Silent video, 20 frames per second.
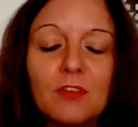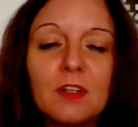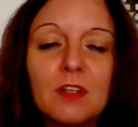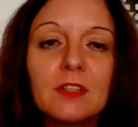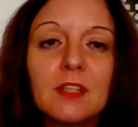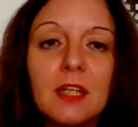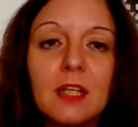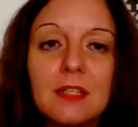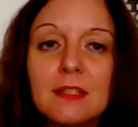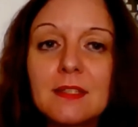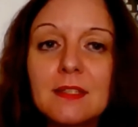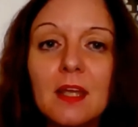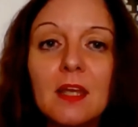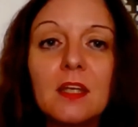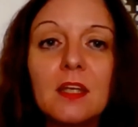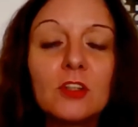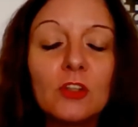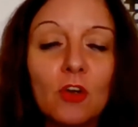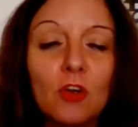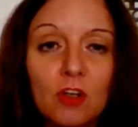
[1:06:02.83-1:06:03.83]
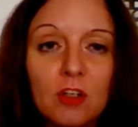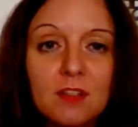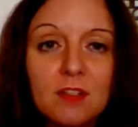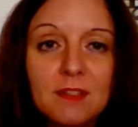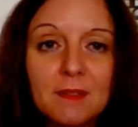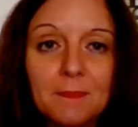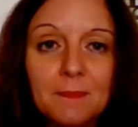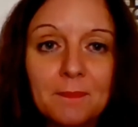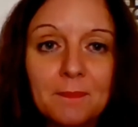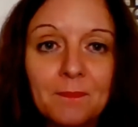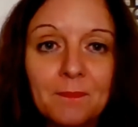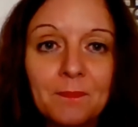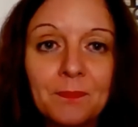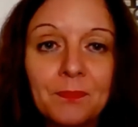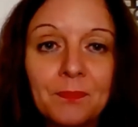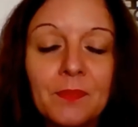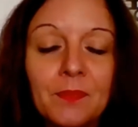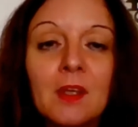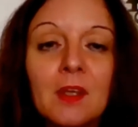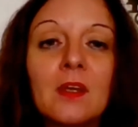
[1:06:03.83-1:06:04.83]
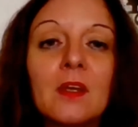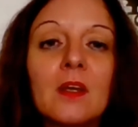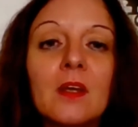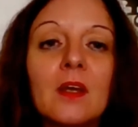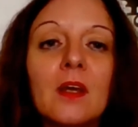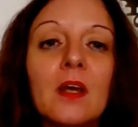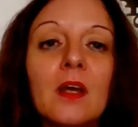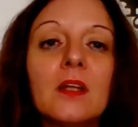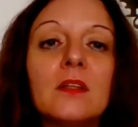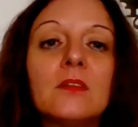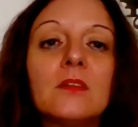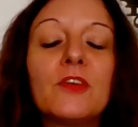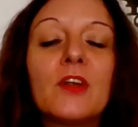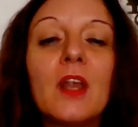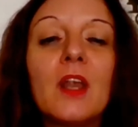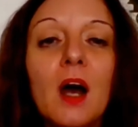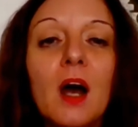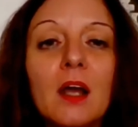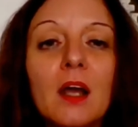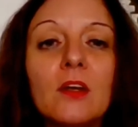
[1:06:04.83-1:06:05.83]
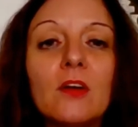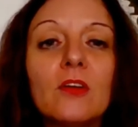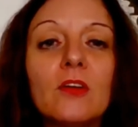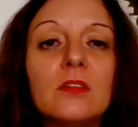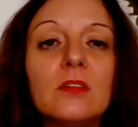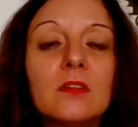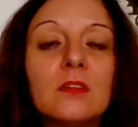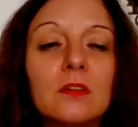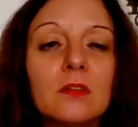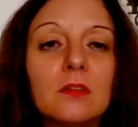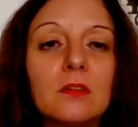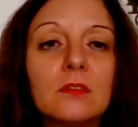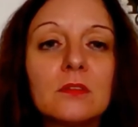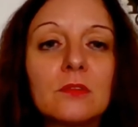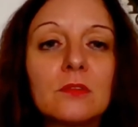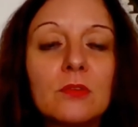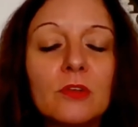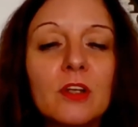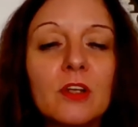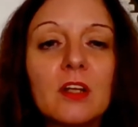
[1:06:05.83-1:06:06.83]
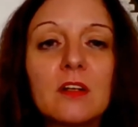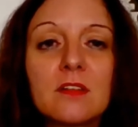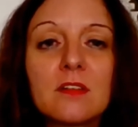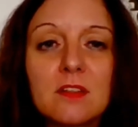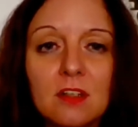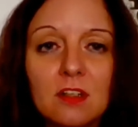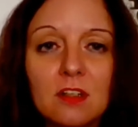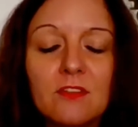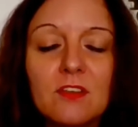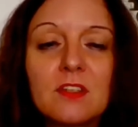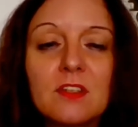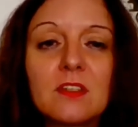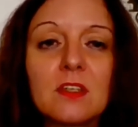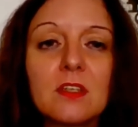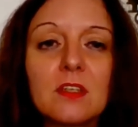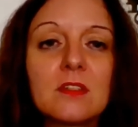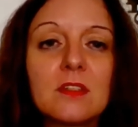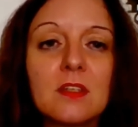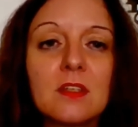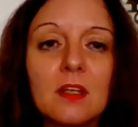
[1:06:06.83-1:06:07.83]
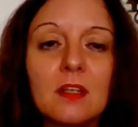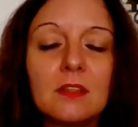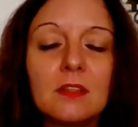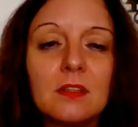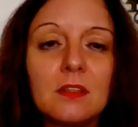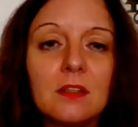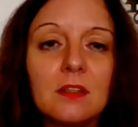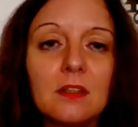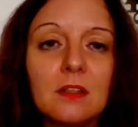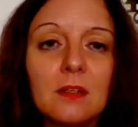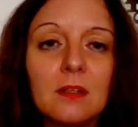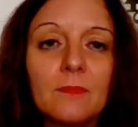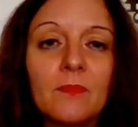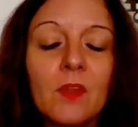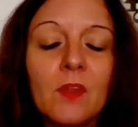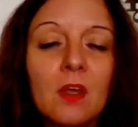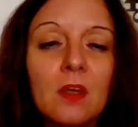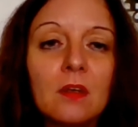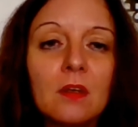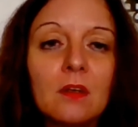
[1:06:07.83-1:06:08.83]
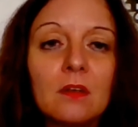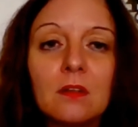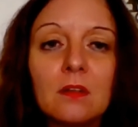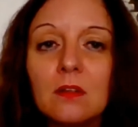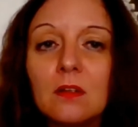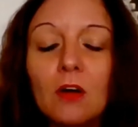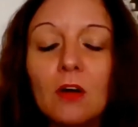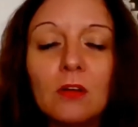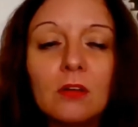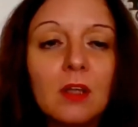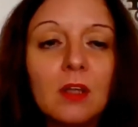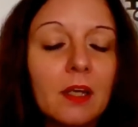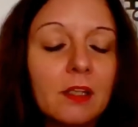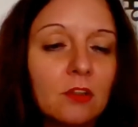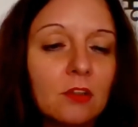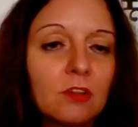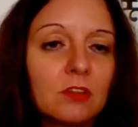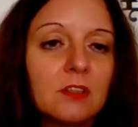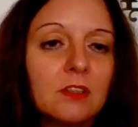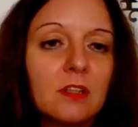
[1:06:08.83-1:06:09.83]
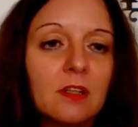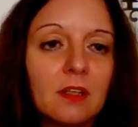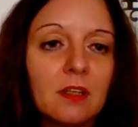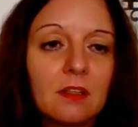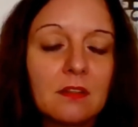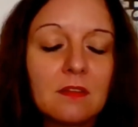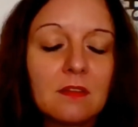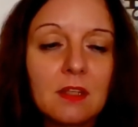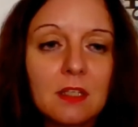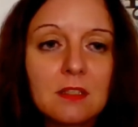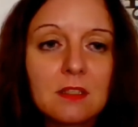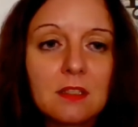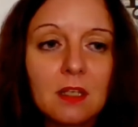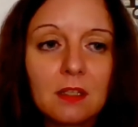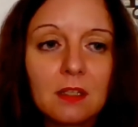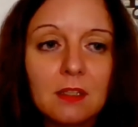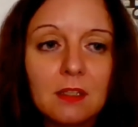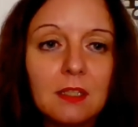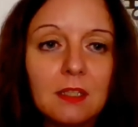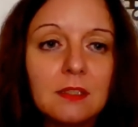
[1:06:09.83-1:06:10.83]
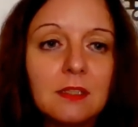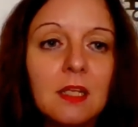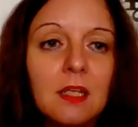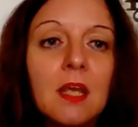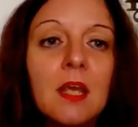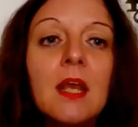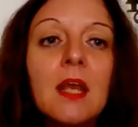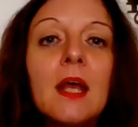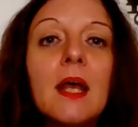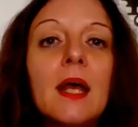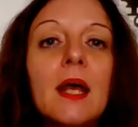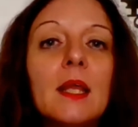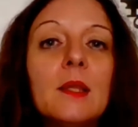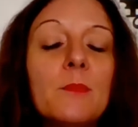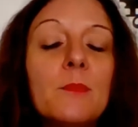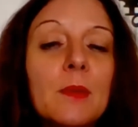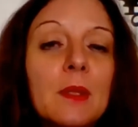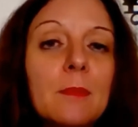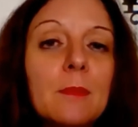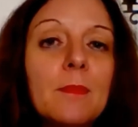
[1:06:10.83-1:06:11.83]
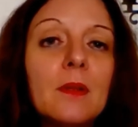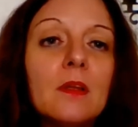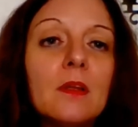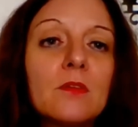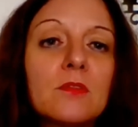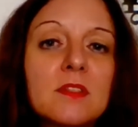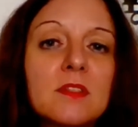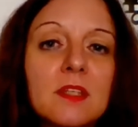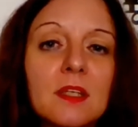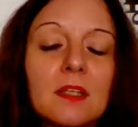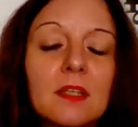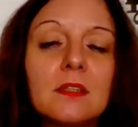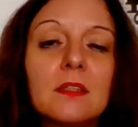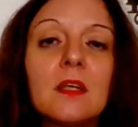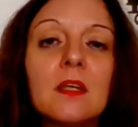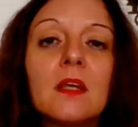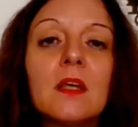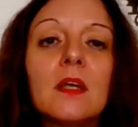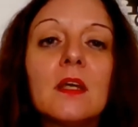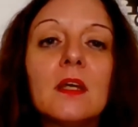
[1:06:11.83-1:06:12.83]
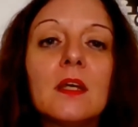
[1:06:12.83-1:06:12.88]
offered and stay indoors and rely on courier services and online ordering and things like that. And people who said,